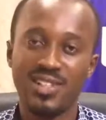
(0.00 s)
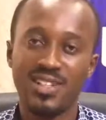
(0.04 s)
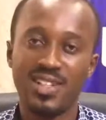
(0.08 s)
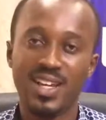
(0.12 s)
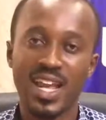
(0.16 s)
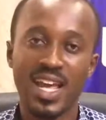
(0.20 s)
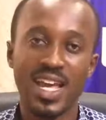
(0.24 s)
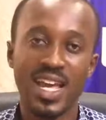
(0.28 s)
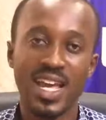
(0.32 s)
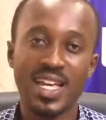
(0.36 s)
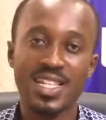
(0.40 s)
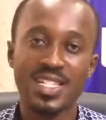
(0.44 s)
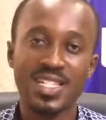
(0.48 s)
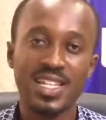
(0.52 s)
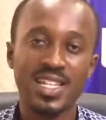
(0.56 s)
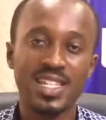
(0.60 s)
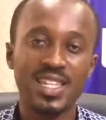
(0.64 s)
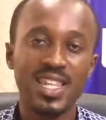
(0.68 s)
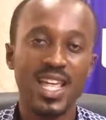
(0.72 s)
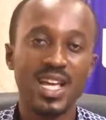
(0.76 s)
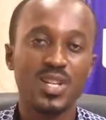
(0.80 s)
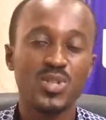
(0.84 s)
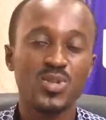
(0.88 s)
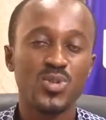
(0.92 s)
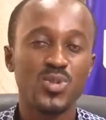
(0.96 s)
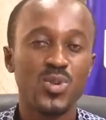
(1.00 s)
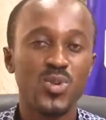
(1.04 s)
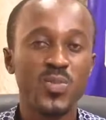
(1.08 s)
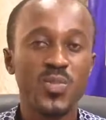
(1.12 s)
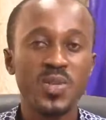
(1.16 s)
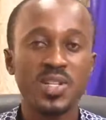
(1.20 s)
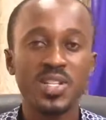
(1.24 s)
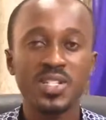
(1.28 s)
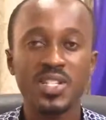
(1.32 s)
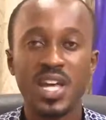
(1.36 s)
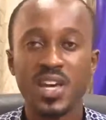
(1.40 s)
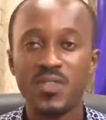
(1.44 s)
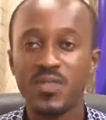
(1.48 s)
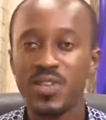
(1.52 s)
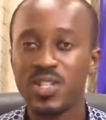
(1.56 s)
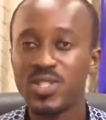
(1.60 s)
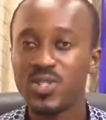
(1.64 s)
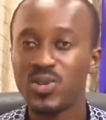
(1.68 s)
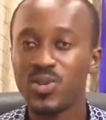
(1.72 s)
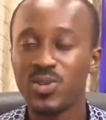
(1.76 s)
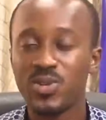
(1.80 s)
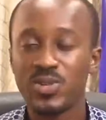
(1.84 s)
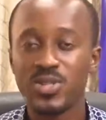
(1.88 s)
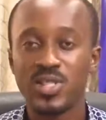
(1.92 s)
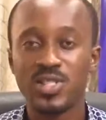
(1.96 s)
Like I said, there are so many diverse
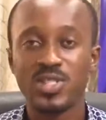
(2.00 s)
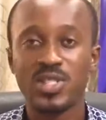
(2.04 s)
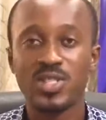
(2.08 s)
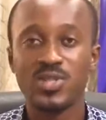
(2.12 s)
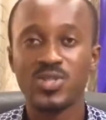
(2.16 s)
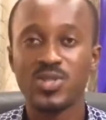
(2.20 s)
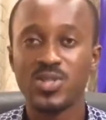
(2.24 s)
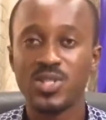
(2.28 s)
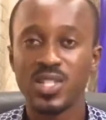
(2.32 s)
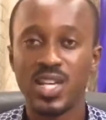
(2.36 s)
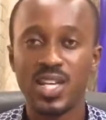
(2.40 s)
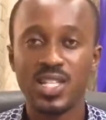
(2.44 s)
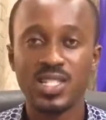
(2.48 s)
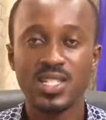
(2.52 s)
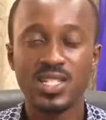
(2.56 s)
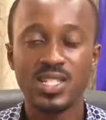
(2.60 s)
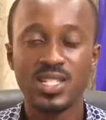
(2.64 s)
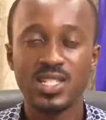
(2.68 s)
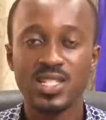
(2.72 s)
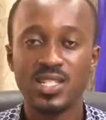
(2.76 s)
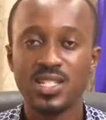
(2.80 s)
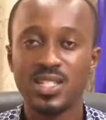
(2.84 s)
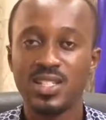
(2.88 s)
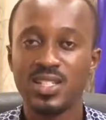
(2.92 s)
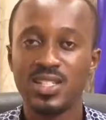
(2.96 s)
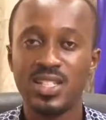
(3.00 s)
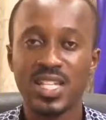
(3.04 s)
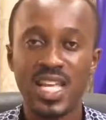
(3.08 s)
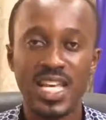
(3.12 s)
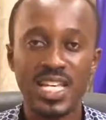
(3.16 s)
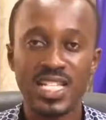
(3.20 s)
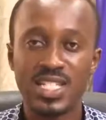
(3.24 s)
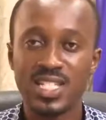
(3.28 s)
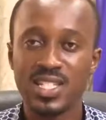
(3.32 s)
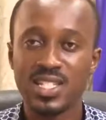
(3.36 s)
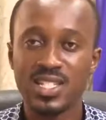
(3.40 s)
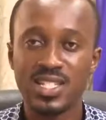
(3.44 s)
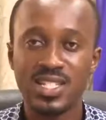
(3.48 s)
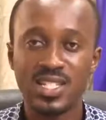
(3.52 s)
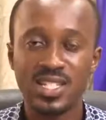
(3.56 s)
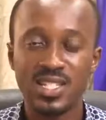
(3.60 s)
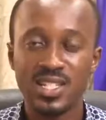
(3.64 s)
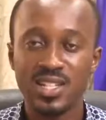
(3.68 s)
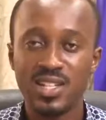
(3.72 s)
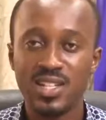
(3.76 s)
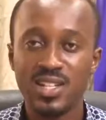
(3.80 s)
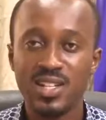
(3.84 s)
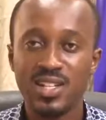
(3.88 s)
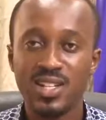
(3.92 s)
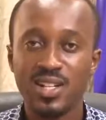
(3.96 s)
cultures and societies, nations.
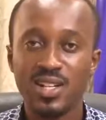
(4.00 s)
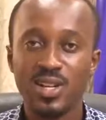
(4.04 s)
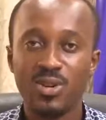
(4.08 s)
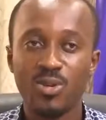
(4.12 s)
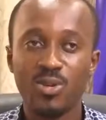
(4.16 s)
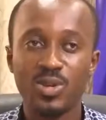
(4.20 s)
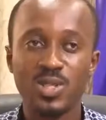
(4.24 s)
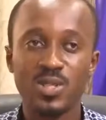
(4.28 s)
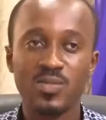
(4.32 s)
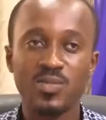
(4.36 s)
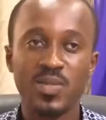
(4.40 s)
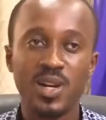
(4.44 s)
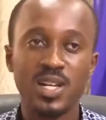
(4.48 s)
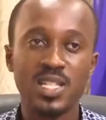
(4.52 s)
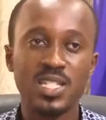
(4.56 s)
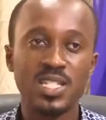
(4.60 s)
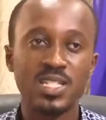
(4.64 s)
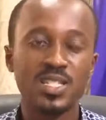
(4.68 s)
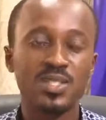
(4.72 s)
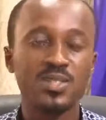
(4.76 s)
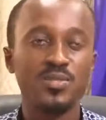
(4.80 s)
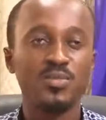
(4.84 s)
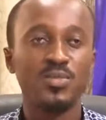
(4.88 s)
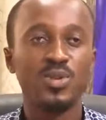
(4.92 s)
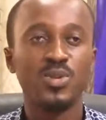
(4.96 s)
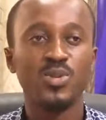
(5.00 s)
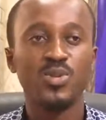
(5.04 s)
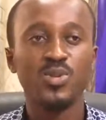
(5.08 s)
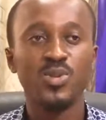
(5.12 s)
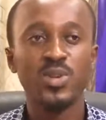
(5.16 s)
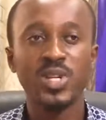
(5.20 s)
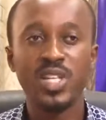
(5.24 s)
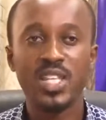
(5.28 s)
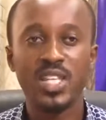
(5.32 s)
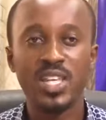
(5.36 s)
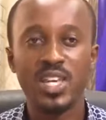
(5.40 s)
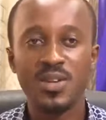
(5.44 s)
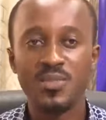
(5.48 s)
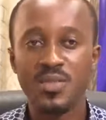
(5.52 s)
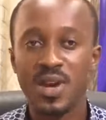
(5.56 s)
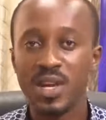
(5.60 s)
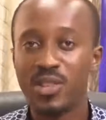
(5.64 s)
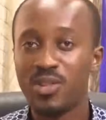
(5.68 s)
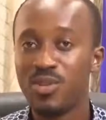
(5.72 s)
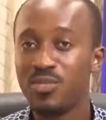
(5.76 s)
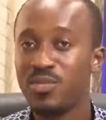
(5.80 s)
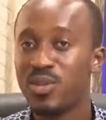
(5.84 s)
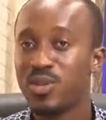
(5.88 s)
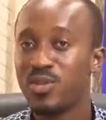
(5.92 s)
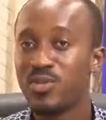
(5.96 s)
What might be good here might
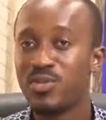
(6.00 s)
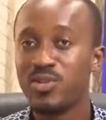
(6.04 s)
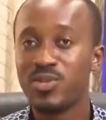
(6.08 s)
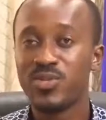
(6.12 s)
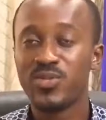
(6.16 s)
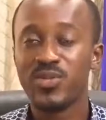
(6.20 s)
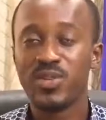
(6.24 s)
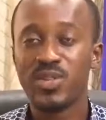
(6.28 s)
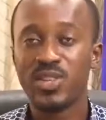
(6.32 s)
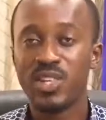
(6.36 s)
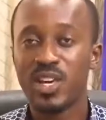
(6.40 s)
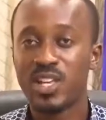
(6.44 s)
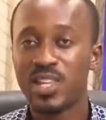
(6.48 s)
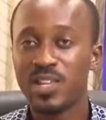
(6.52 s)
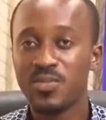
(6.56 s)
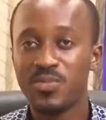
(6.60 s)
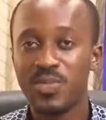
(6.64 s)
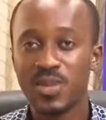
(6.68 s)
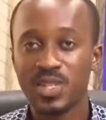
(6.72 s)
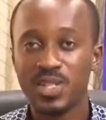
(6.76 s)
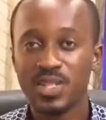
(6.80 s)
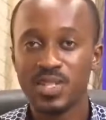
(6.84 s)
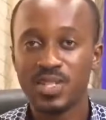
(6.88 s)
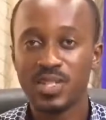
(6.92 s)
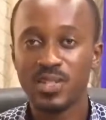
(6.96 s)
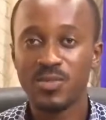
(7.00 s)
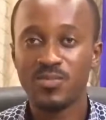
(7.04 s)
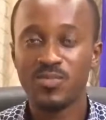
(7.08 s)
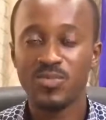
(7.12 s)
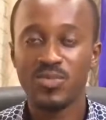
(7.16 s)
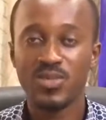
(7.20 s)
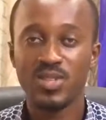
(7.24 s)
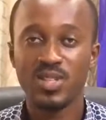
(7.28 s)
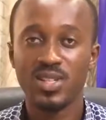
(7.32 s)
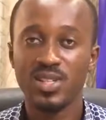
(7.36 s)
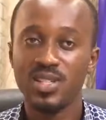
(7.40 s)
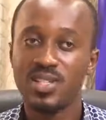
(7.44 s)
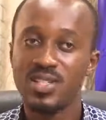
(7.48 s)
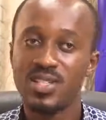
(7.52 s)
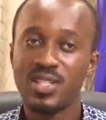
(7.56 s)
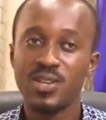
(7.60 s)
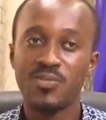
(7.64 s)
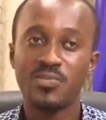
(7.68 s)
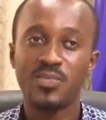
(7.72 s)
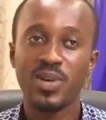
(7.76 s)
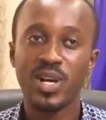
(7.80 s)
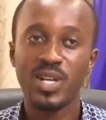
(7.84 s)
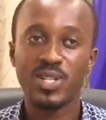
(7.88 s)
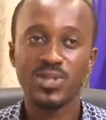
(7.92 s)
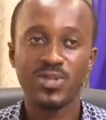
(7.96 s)
not be good for the other person. In
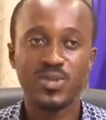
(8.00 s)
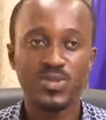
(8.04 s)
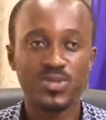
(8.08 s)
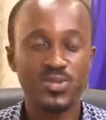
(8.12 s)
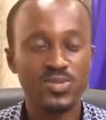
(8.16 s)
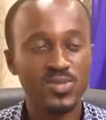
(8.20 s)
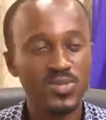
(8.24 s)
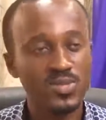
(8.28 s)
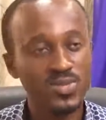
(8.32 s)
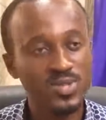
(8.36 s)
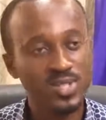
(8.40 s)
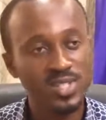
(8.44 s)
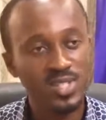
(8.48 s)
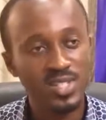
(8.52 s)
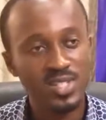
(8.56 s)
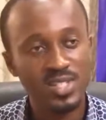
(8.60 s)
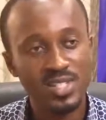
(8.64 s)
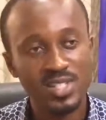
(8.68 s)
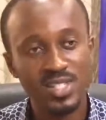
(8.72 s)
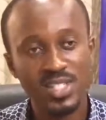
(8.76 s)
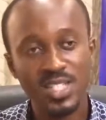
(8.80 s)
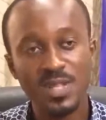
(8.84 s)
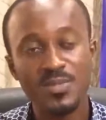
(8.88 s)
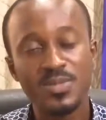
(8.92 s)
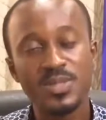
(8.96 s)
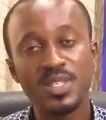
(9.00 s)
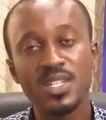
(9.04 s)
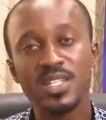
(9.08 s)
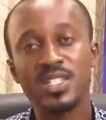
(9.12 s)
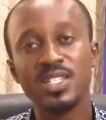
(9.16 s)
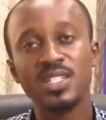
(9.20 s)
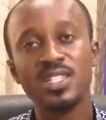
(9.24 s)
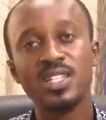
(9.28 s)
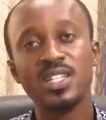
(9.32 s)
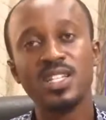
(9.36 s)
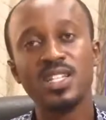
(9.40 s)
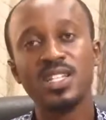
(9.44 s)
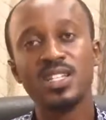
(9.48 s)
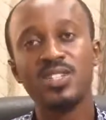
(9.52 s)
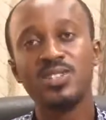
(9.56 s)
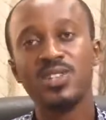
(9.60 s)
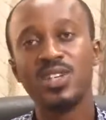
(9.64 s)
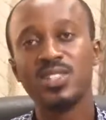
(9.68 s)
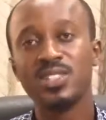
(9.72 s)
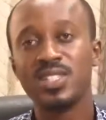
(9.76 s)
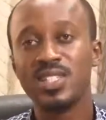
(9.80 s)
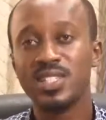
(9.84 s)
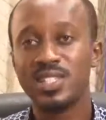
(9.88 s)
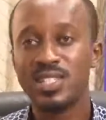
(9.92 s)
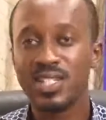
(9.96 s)
some states in the
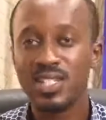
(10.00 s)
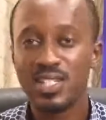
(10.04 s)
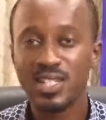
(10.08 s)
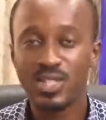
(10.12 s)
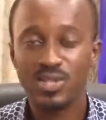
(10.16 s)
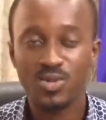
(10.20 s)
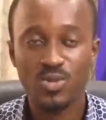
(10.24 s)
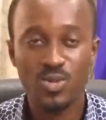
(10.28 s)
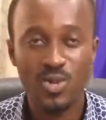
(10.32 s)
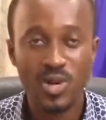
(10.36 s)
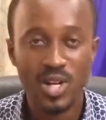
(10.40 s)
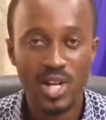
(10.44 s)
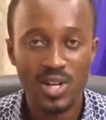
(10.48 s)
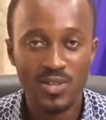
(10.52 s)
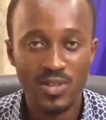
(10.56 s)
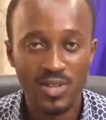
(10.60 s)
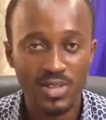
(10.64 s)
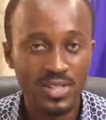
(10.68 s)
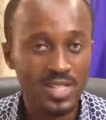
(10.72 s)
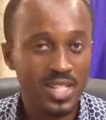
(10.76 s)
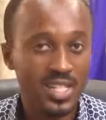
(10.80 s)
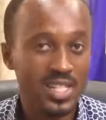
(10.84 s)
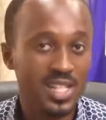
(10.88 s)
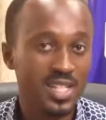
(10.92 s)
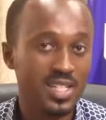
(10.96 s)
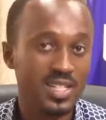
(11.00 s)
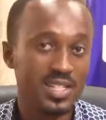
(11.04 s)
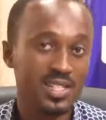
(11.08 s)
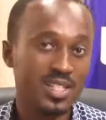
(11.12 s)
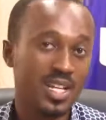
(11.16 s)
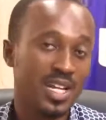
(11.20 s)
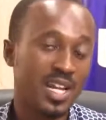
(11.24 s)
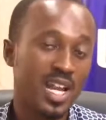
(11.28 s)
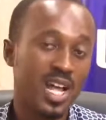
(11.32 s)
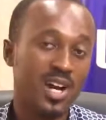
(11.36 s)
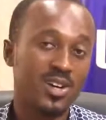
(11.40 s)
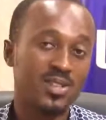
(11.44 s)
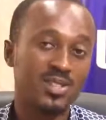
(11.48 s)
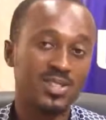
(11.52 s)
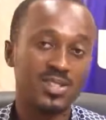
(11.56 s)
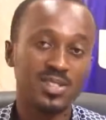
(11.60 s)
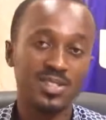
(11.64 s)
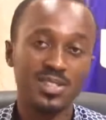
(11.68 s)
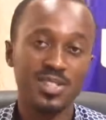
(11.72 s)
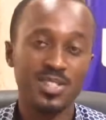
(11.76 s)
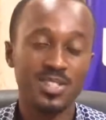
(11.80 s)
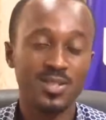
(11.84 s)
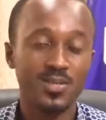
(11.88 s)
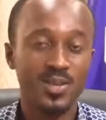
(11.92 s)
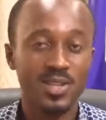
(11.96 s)
United States, to walk around naked is allowed.
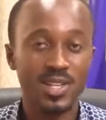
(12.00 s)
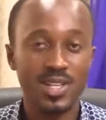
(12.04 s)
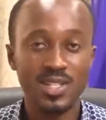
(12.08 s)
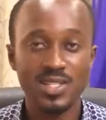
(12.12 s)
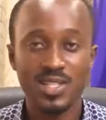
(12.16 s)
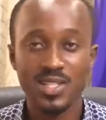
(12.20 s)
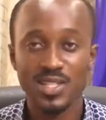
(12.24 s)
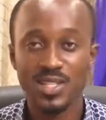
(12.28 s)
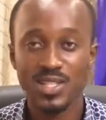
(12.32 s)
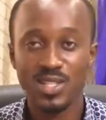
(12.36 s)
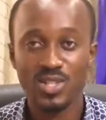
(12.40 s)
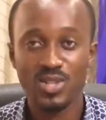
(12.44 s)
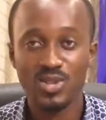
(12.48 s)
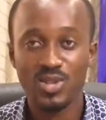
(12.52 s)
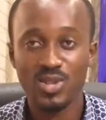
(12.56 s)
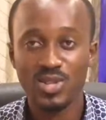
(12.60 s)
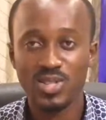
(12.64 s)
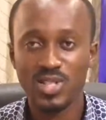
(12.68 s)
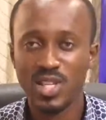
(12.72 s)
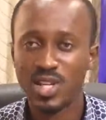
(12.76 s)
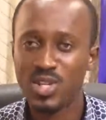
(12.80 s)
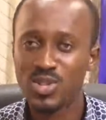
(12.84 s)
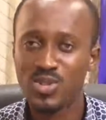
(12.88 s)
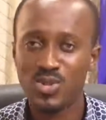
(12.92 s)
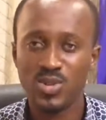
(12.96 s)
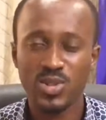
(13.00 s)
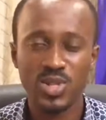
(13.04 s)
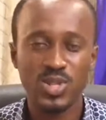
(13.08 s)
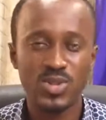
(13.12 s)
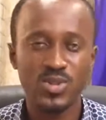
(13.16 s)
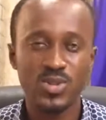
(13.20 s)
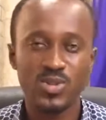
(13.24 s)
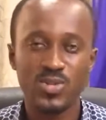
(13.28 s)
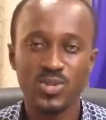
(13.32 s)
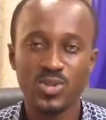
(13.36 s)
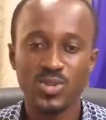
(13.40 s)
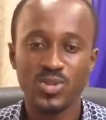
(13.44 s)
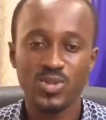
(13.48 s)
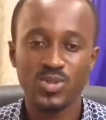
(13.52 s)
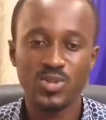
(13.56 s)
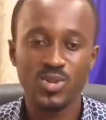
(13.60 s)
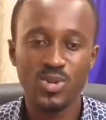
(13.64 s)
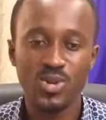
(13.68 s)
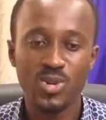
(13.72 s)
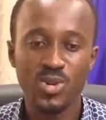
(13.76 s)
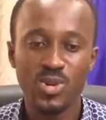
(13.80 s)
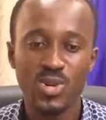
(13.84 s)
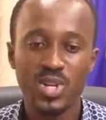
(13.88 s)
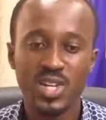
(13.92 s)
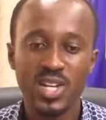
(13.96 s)
In some other states, it's not, and so on and so forth.
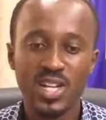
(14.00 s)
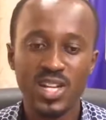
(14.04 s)
So